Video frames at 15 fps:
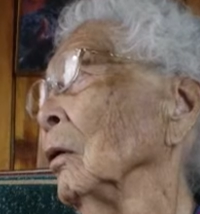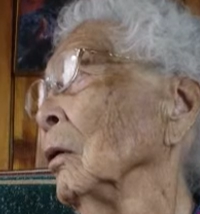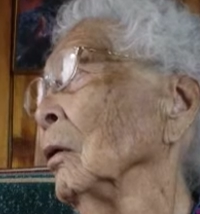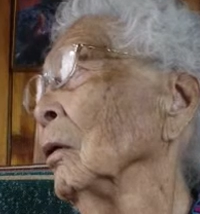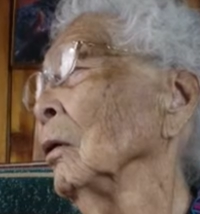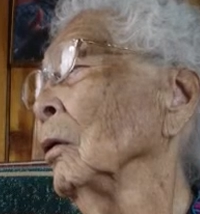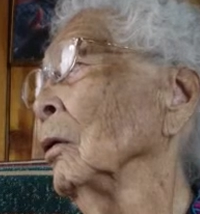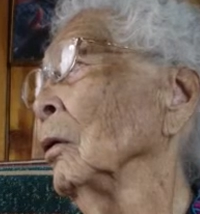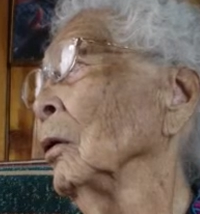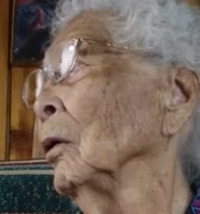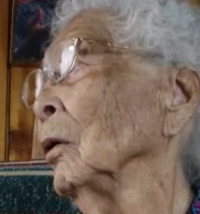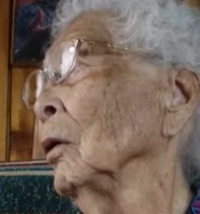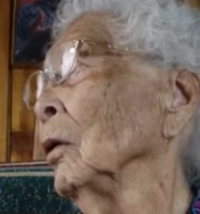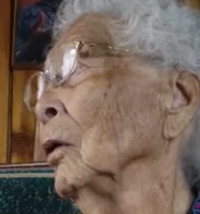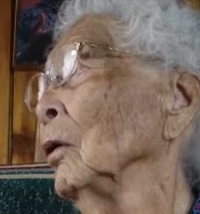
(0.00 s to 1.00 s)
growing
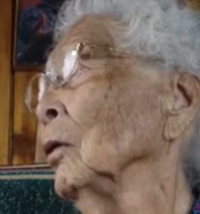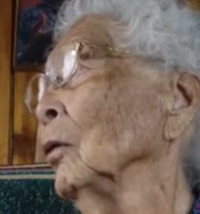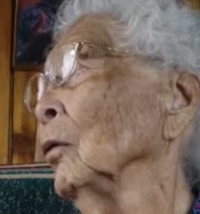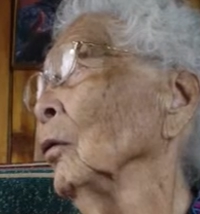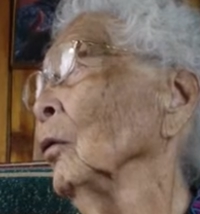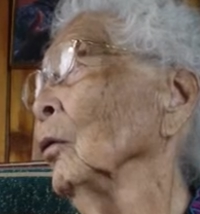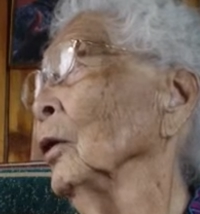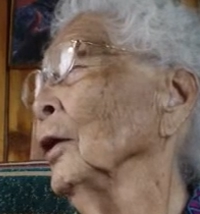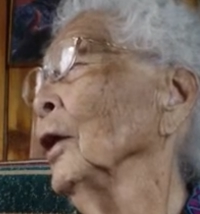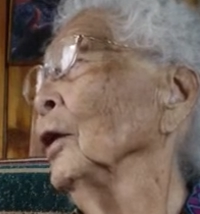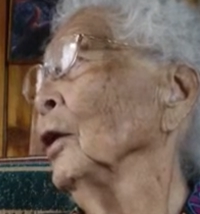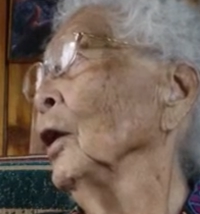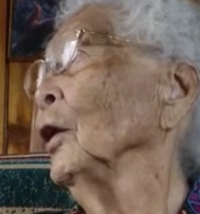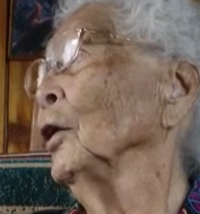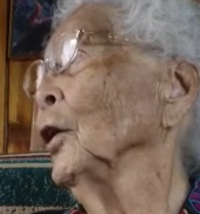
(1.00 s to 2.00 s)
up to be
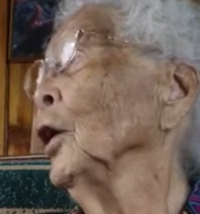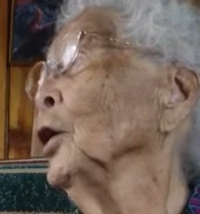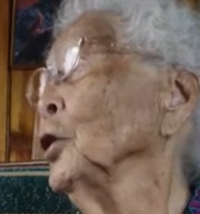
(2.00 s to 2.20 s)
more involved?